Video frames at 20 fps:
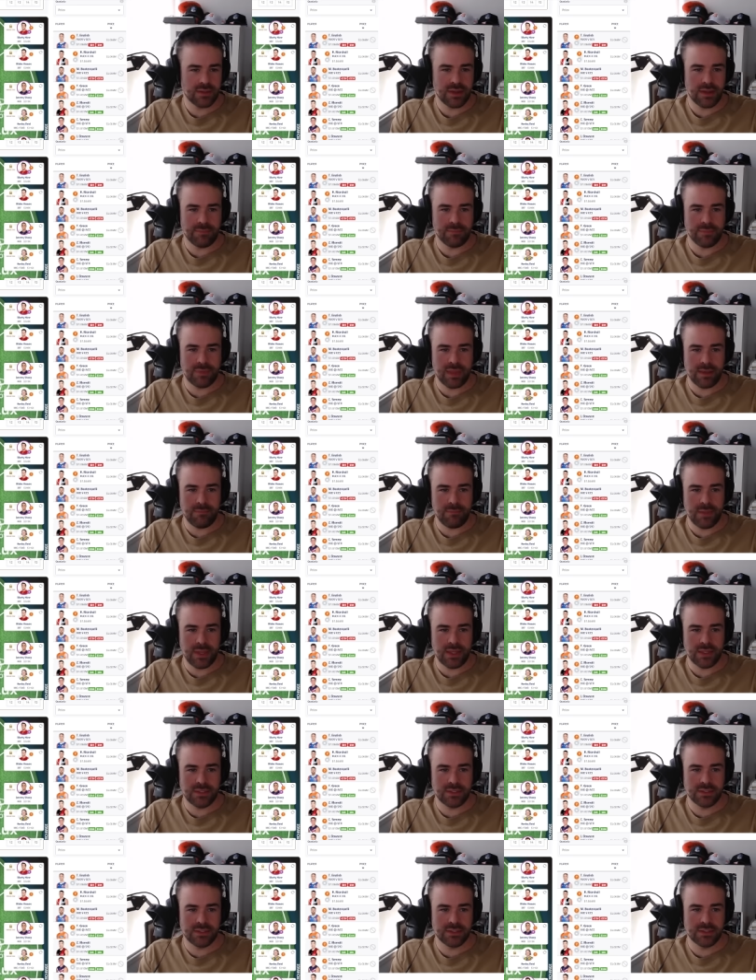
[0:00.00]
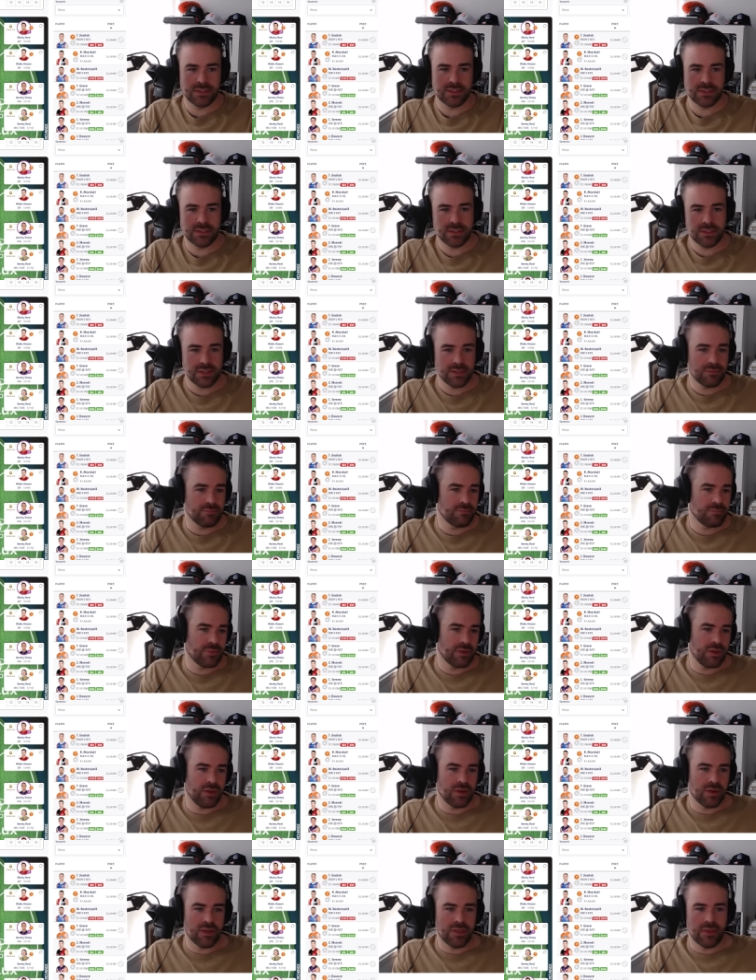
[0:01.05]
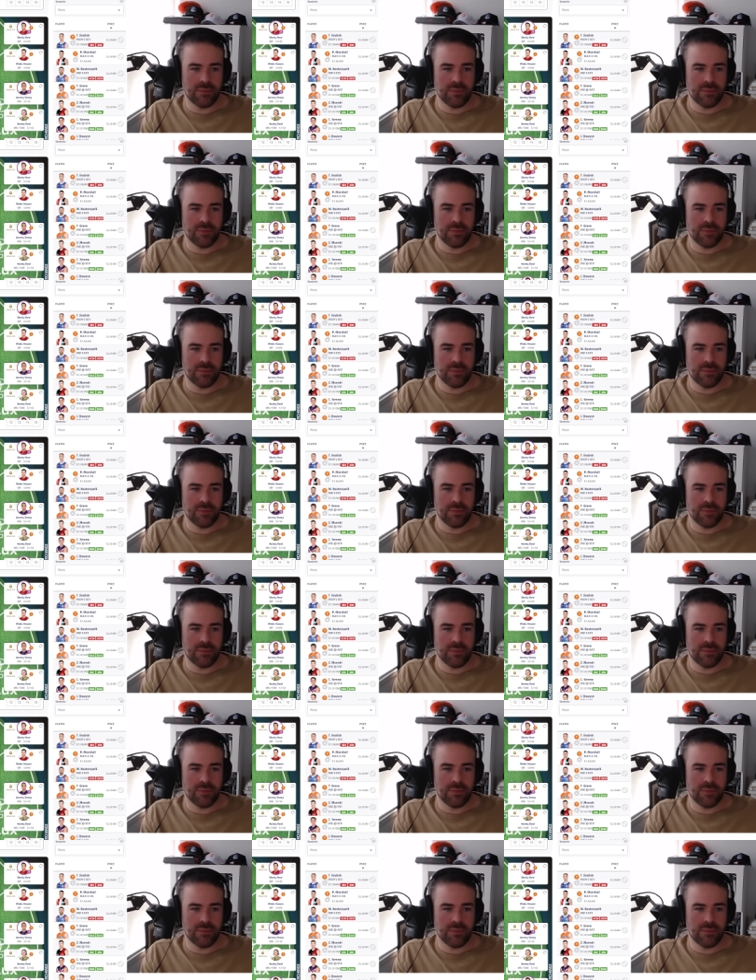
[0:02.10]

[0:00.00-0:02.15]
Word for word: Um, their mids, you know,